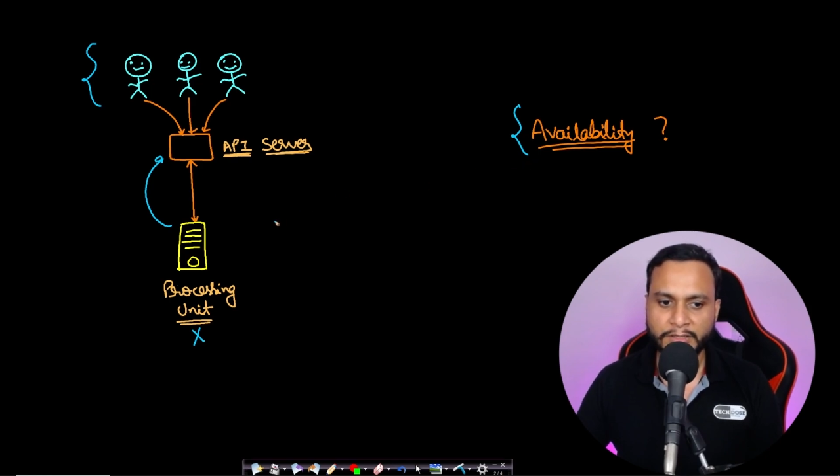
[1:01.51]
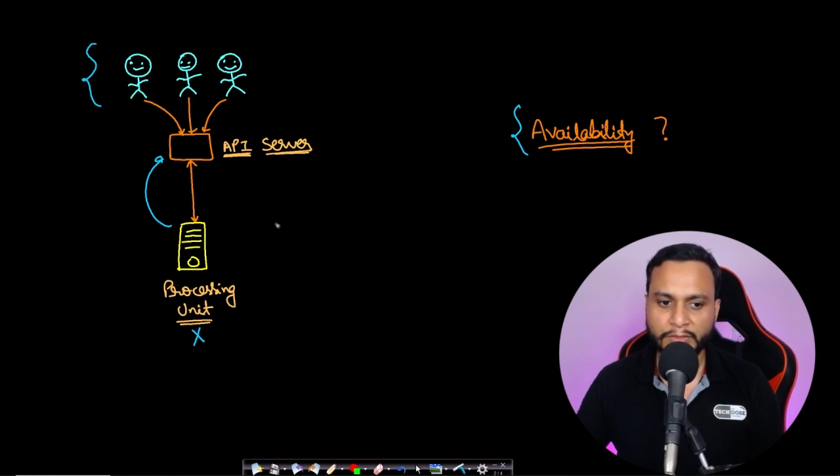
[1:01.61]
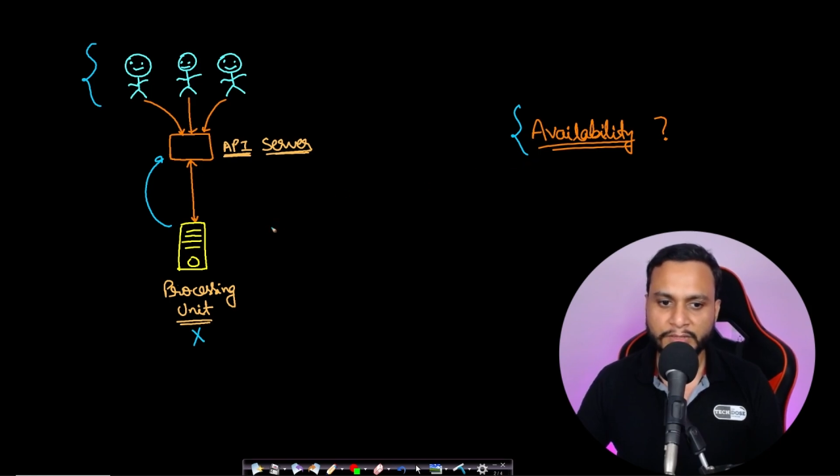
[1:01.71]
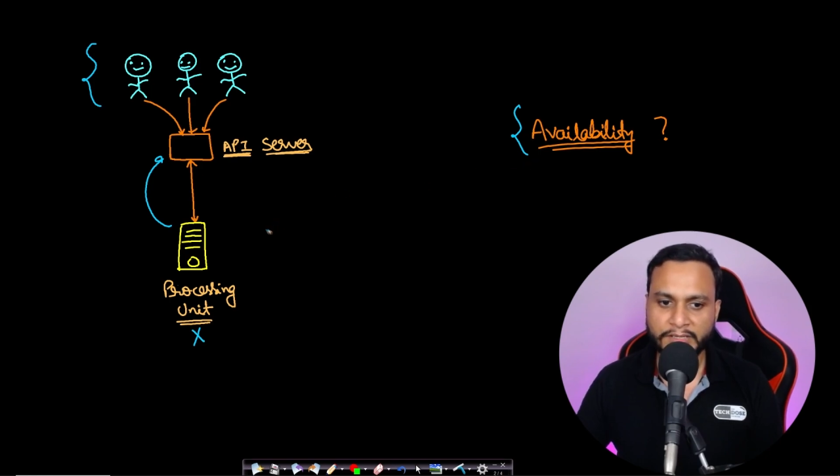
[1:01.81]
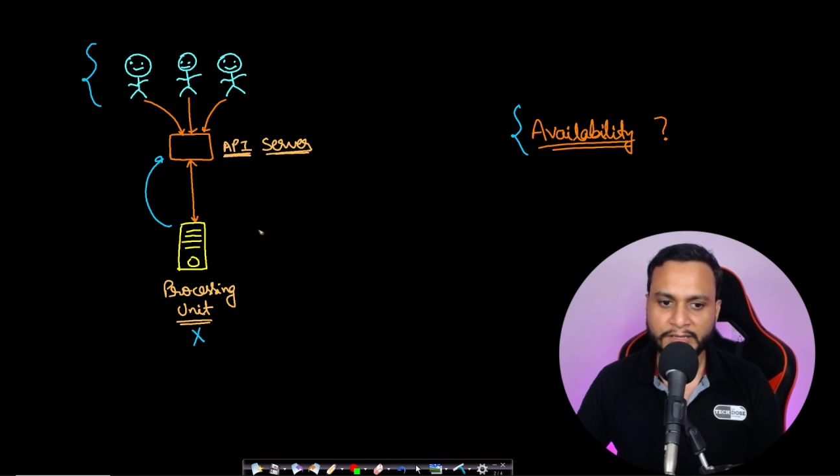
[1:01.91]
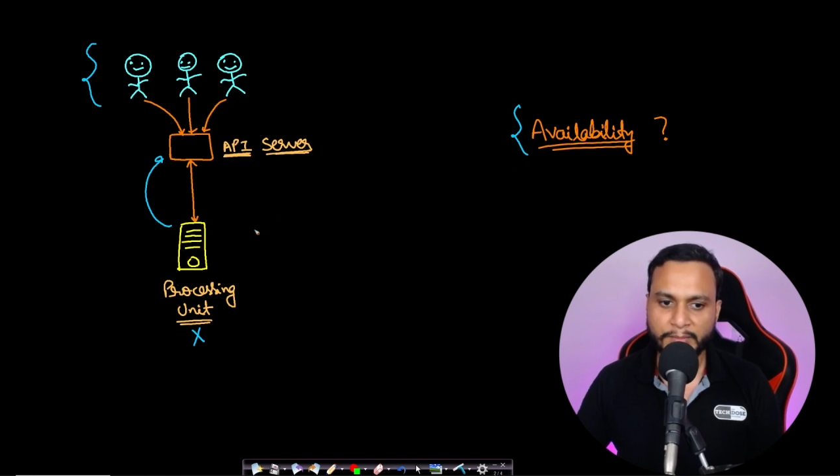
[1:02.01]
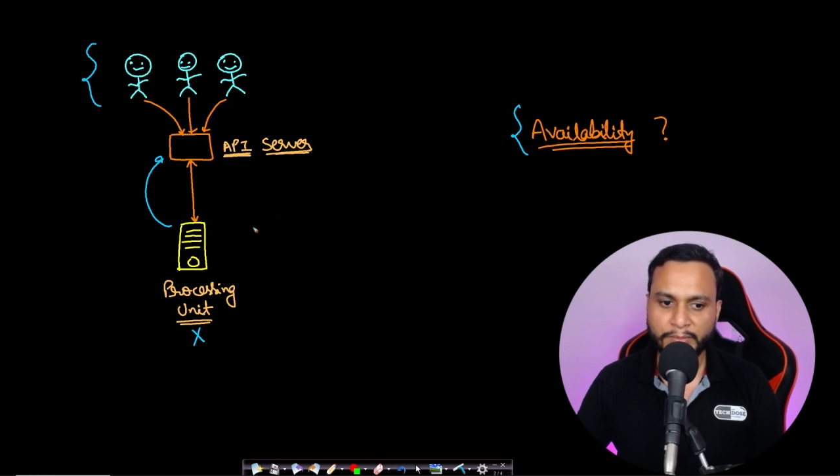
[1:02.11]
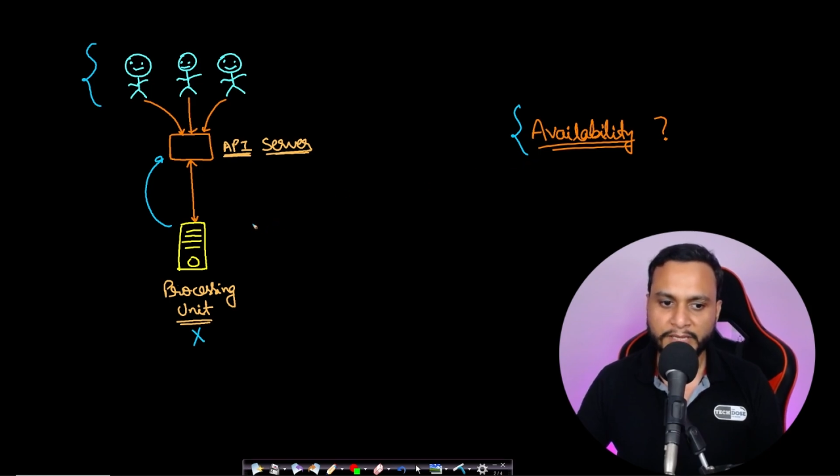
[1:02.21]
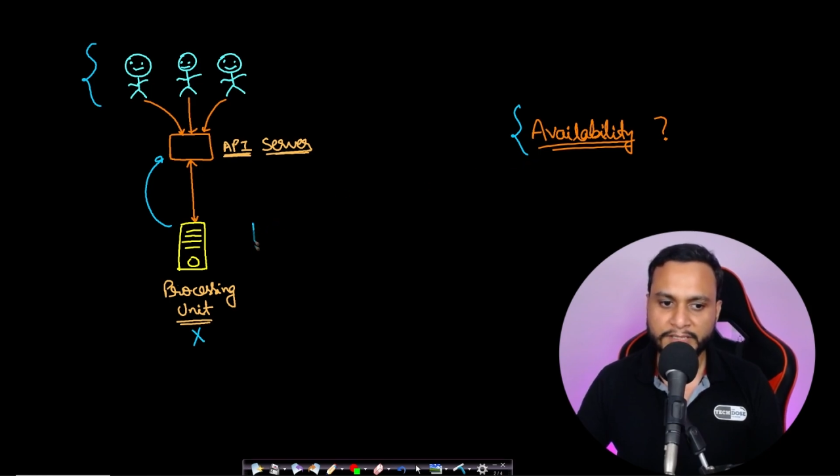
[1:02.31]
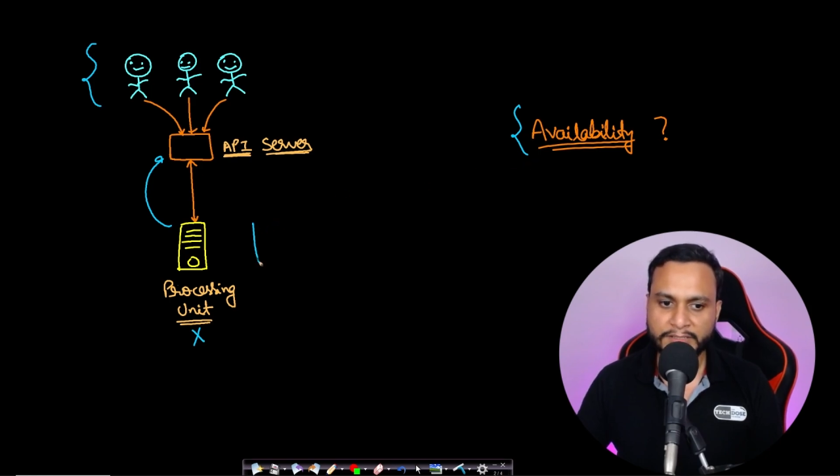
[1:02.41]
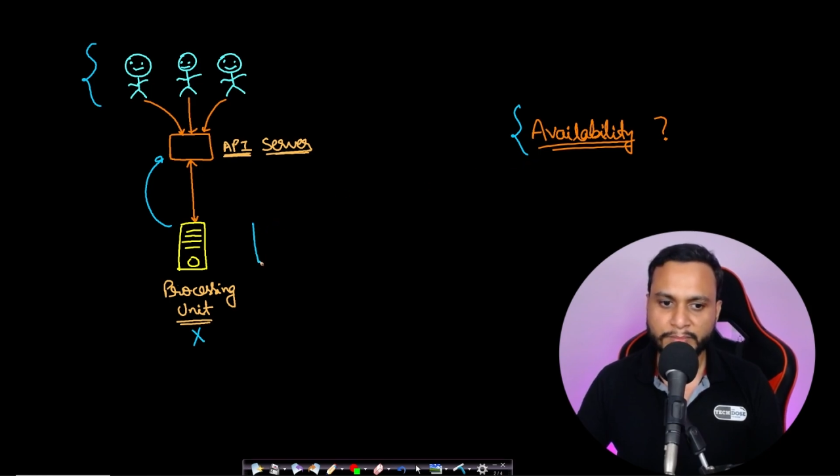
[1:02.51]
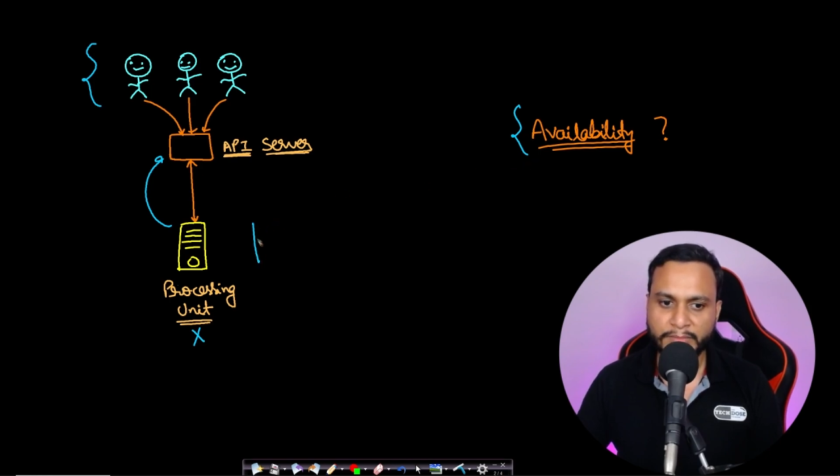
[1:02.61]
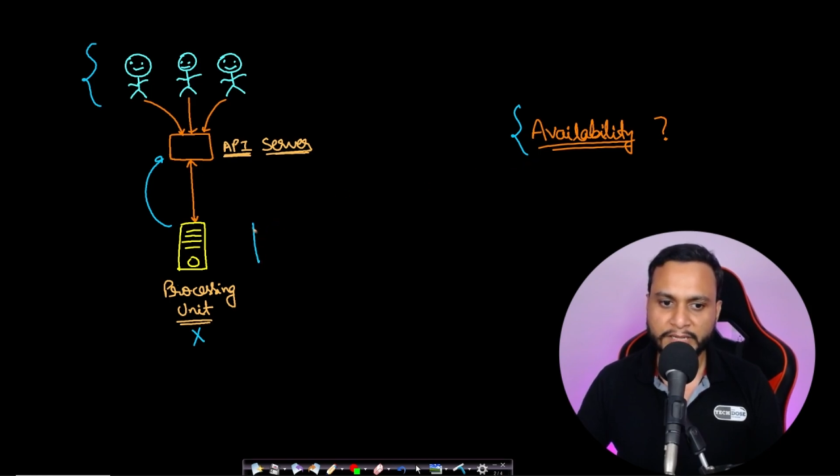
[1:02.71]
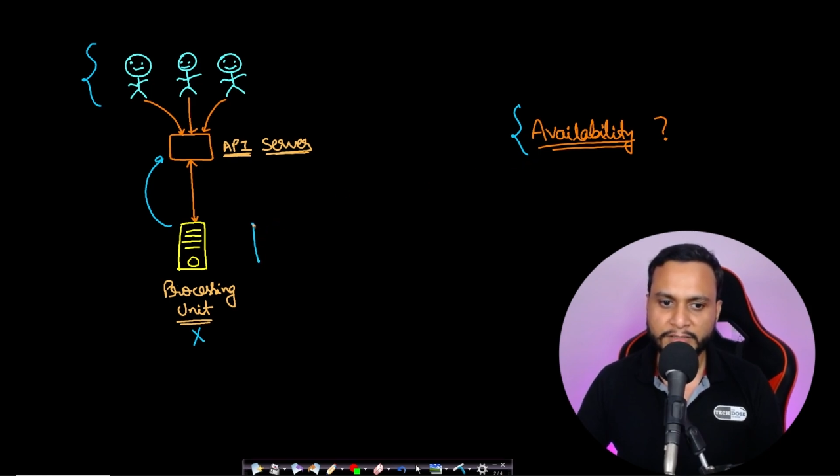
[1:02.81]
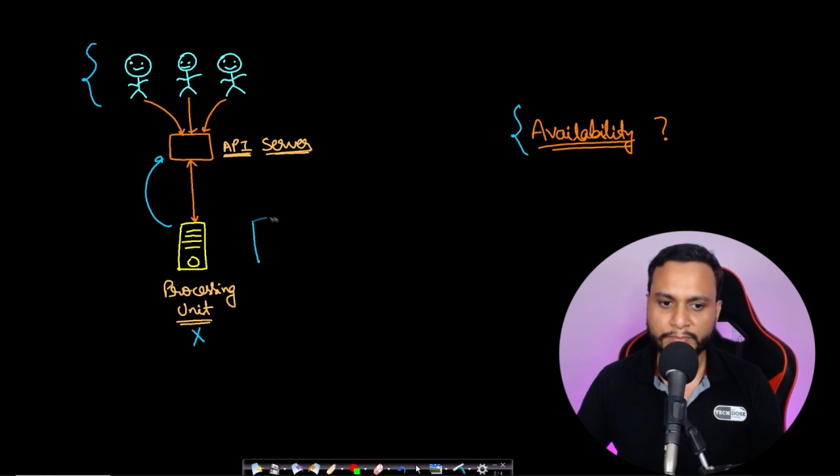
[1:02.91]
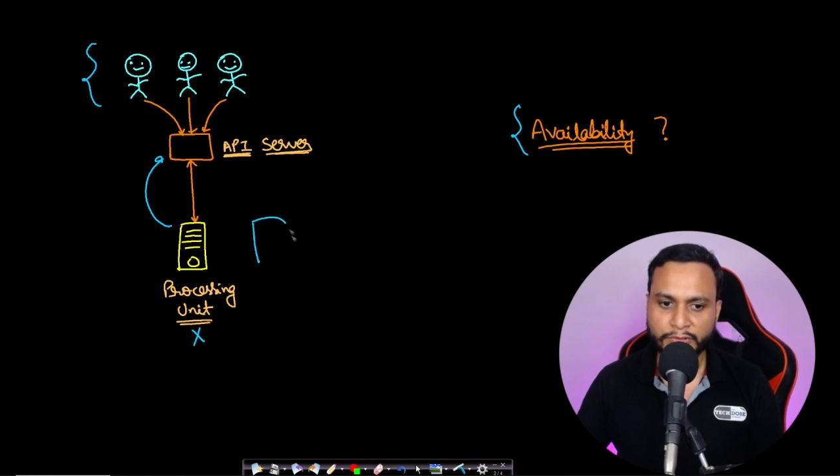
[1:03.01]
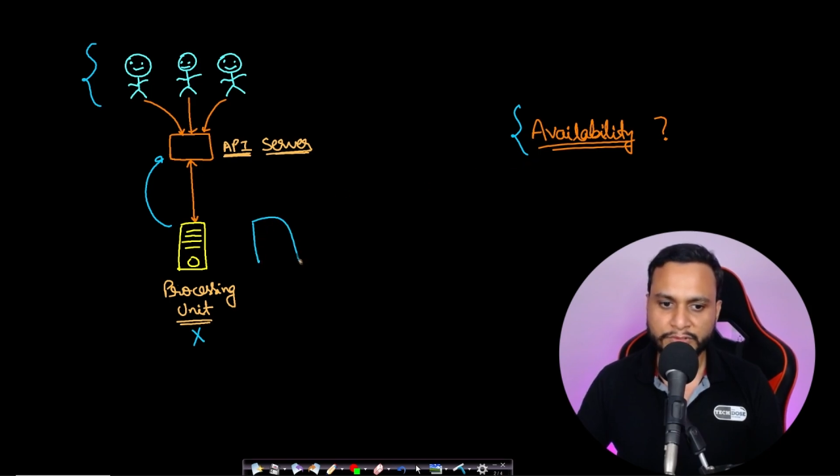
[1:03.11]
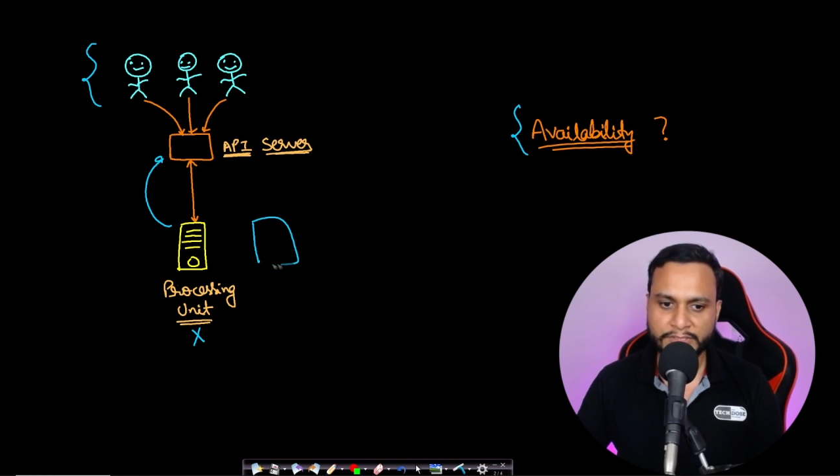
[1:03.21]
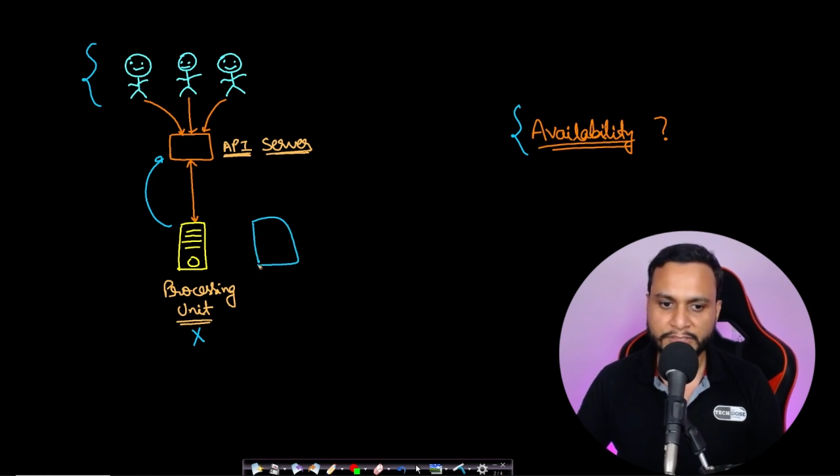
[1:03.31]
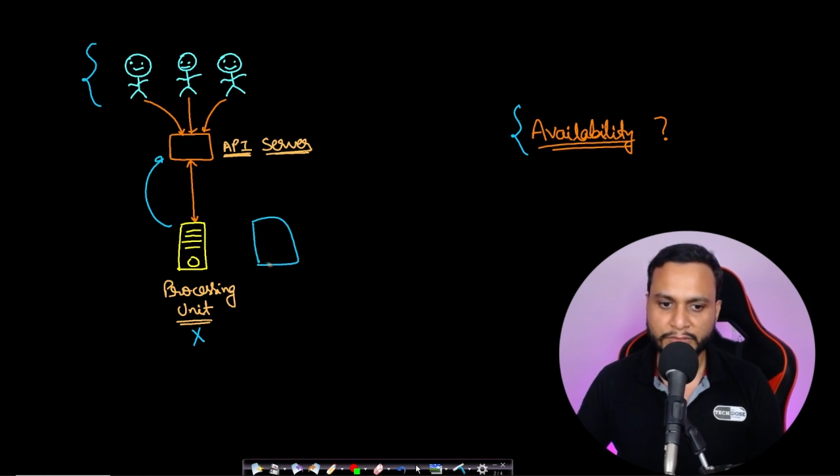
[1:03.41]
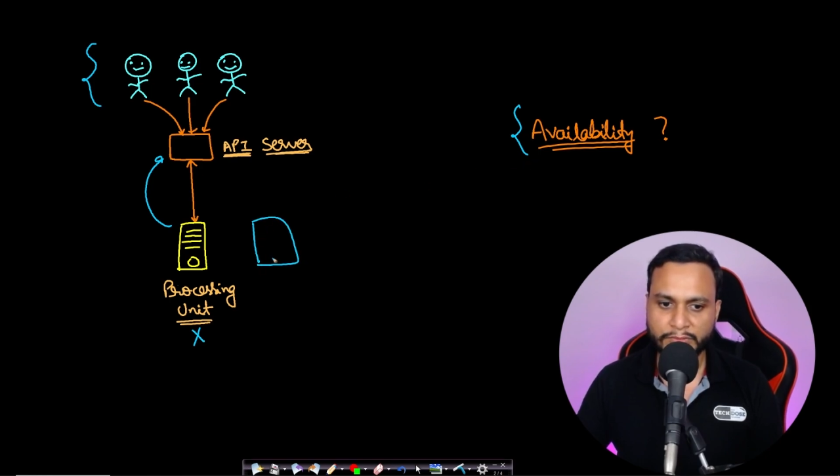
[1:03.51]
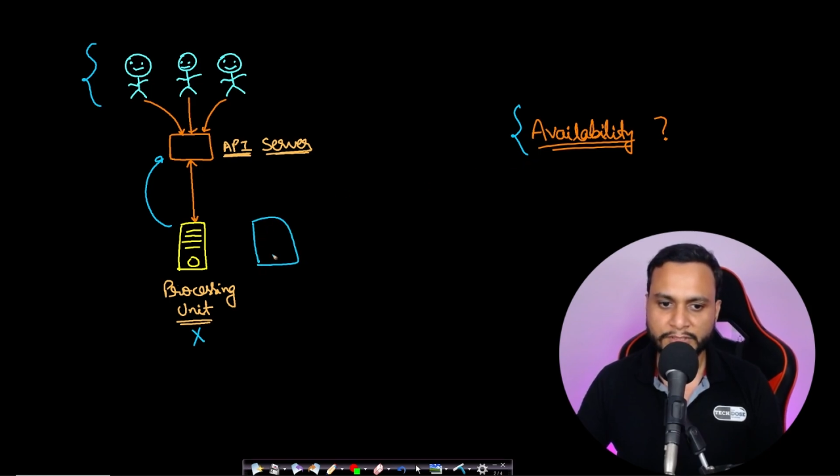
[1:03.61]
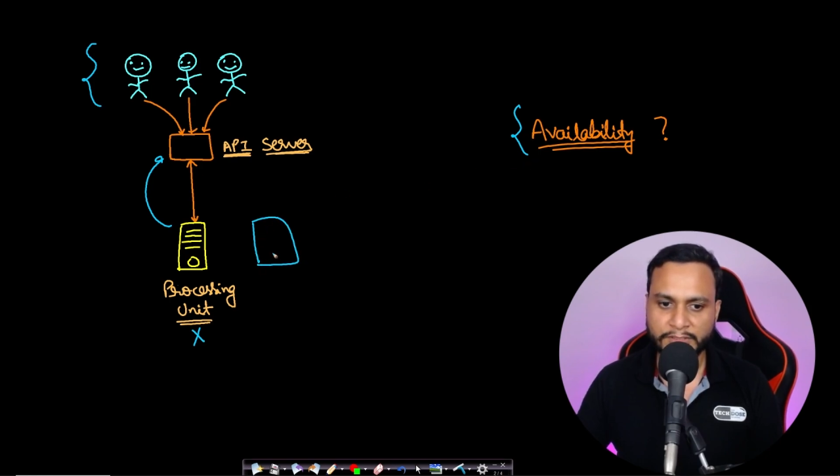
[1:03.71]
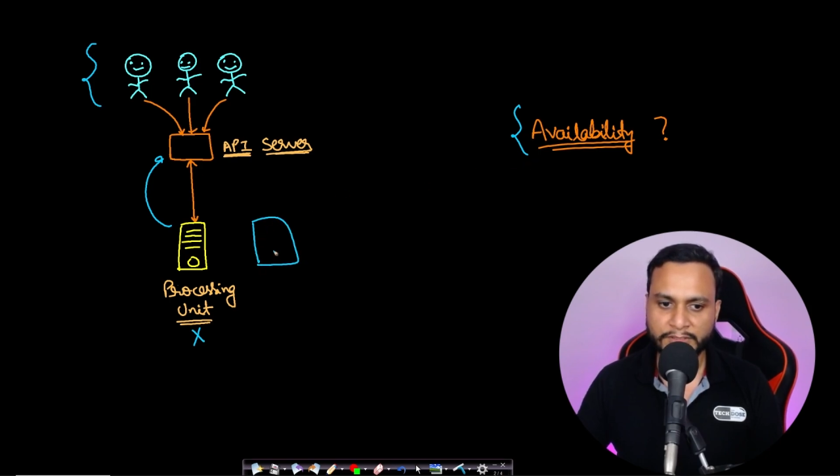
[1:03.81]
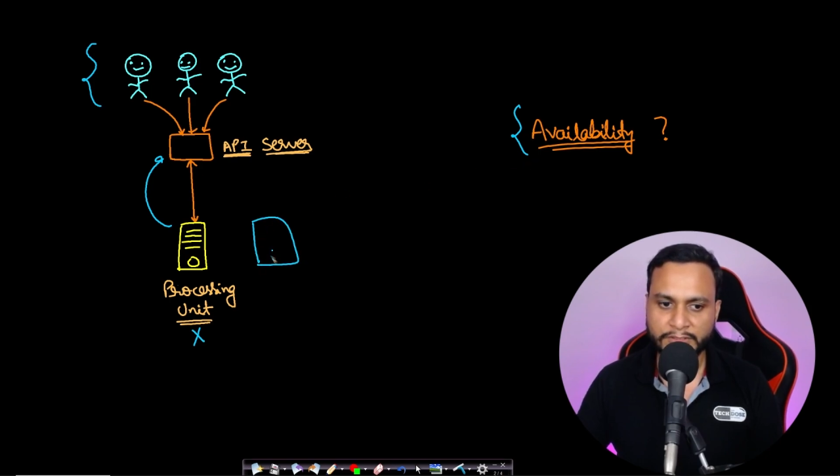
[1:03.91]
we can apply some backup processing unit.